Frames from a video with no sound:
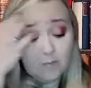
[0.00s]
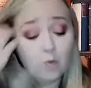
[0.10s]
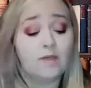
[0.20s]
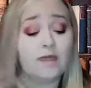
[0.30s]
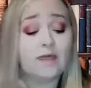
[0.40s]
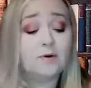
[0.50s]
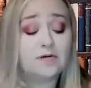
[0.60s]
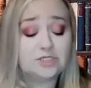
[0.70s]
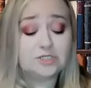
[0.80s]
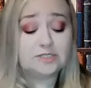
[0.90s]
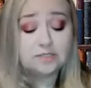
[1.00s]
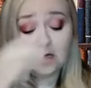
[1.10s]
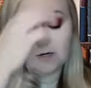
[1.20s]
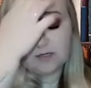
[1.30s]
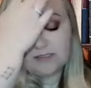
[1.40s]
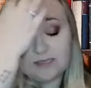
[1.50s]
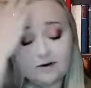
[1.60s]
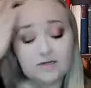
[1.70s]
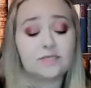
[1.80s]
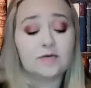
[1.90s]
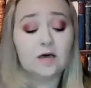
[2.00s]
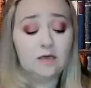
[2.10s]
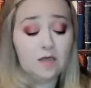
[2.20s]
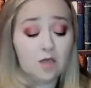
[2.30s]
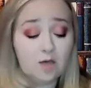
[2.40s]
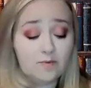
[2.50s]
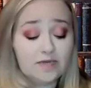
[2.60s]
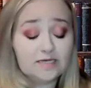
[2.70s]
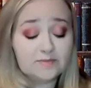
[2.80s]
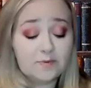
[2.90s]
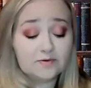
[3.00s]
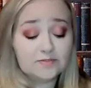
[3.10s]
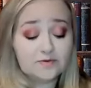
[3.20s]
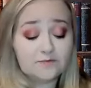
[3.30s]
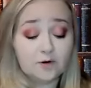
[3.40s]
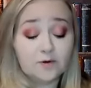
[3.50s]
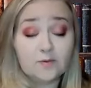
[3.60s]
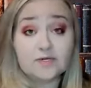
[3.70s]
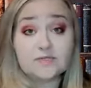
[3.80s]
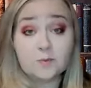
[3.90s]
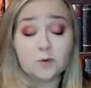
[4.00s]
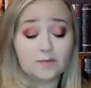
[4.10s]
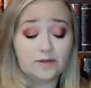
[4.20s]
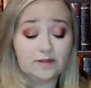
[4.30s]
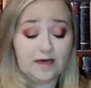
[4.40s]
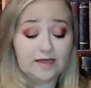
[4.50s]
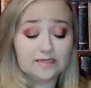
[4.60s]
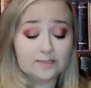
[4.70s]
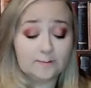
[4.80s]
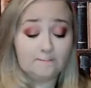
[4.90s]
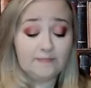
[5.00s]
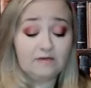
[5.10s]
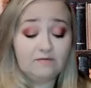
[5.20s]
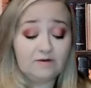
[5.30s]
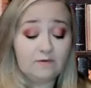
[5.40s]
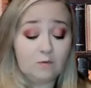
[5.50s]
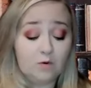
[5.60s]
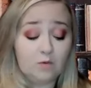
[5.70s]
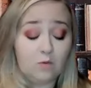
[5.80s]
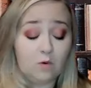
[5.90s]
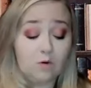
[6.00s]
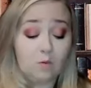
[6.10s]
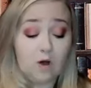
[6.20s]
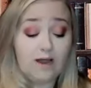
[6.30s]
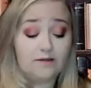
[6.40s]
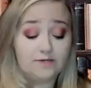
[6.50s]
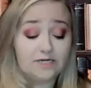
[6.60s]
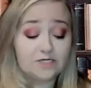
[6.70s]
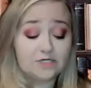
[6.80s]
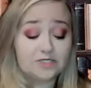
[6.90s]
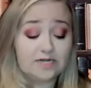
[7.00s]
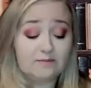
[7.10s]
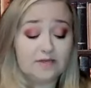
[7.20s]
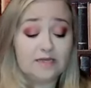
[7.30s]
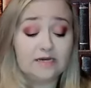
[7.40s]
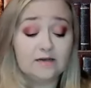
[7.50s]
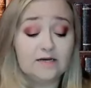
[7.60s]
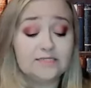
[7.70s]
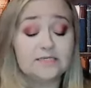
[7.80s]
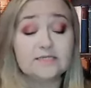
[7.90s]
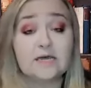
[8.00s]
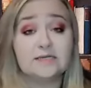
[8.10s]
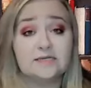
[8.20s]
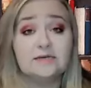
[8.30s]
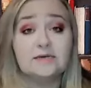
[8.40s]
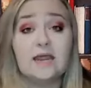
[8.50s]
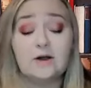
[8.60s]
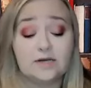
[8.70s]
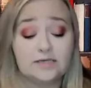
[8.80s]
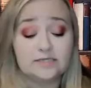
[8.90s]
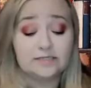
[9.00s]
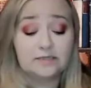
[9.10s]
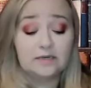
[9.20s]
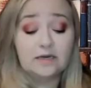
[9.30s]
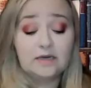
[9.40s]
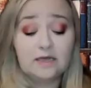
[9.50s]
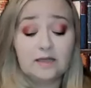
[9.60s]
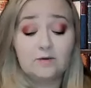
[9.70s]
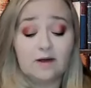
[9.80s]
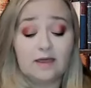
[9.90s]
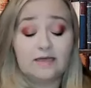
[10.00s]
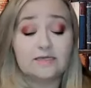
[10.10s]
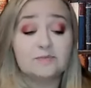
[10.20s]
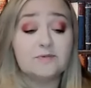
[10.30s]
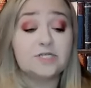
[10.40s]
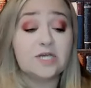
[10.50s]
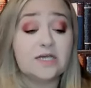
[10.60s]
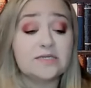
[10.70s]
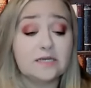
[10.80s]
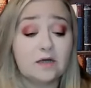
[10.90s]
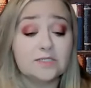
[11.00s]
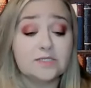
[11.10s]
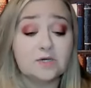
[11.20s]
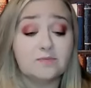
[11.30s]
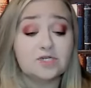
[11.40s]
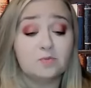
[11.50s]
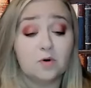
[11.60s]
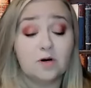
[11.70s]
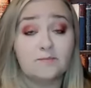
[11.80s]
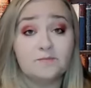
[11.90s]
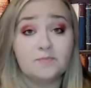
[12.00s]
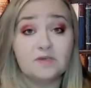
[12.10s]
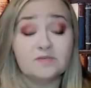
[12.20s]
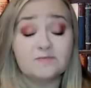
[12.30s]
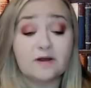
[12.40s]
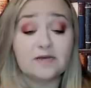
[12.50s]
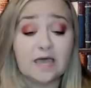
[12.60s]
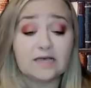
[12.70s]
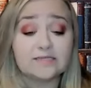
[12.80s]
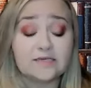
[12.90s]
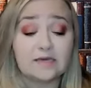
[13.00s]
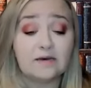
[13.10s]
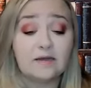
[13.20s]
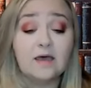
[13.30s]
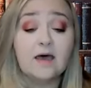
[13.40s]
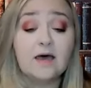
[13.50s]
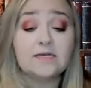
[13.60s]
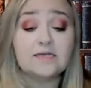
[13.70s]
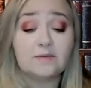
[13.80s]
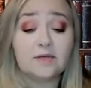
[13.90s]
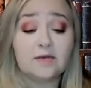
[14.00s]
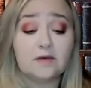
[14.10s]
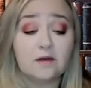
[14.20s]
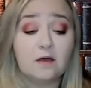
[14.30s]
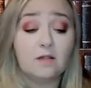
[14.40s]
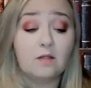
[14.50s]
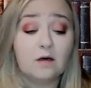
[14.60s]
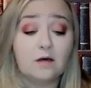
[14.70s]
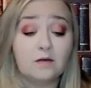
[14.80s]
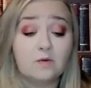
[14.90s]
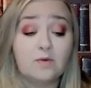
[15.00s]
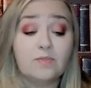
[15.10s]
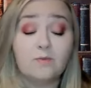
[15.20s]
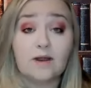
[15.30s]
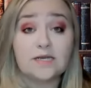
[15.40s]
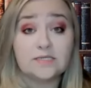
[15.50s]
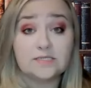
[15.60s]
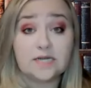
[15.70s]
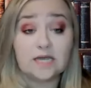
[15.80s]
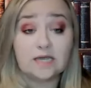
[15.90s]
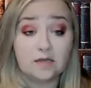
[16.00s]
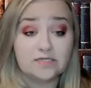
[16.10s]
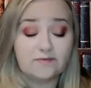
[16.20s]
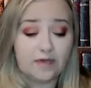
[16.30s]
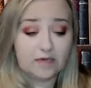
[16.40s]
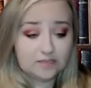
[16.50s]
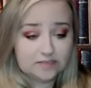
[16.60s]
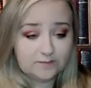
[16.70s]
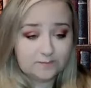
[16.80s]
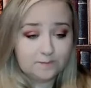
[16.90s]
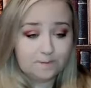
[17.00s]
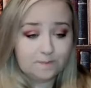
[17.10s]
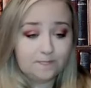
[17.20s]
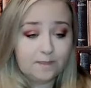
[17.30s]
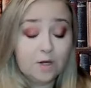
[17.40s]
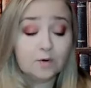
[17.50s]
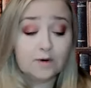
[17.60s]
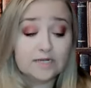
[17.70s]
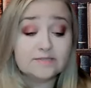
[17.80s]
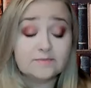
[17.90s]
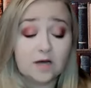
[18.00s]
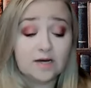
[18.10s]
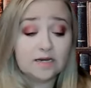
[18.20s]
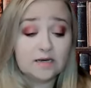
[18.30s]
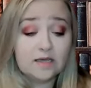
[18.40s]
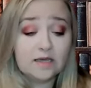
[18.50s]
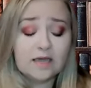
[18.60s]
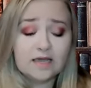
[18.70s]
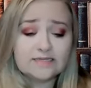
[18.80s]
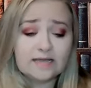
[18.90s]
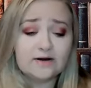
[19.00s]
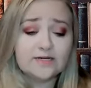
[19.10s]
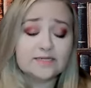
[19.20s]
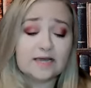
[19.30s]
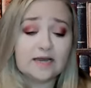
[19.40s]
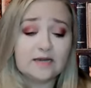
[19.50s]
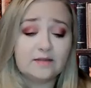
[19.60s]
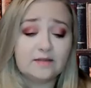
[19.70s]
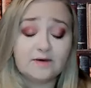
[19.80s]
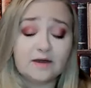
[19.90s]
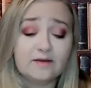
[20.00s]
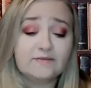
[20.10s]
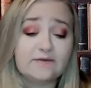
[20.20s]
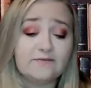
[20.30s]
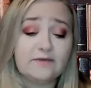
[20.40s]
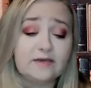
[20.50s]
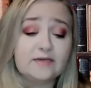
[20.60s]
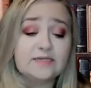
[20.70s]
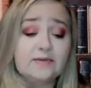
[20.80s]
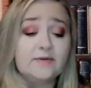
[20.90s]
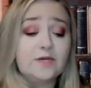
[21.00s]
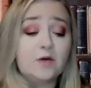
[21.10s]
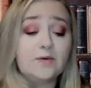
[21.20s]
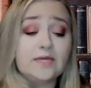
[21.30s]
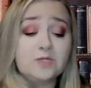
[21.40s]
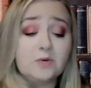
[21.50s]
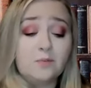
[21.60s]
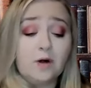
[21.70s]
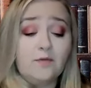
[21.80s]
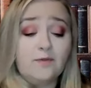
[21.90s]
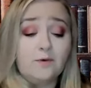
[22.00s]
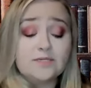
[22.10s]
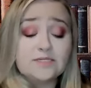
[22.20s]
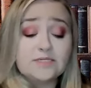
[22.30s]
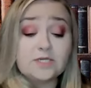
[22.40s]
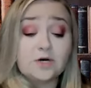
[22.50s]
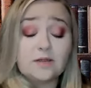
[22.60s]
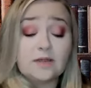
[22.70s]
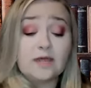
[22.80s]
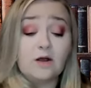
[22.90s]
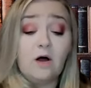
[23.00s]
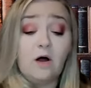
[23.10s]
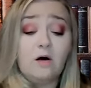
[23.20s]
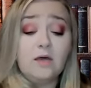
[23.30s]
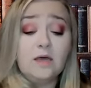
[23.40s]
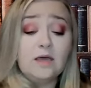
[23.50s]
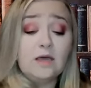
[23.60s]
More like Perdition Slaughter, Cyrus thought, but he supposed the former was more polite, even if it were a wild understatement. He lost his cousin, Eris, in the riots, but Jace had lost so much more. His friend Cassian, a demon, along with the right to stay in Las Vegas. Ransom nodded. And Cyrus sighed. The thought of Devlin, a demon, going into a brothel wasn't startling at all.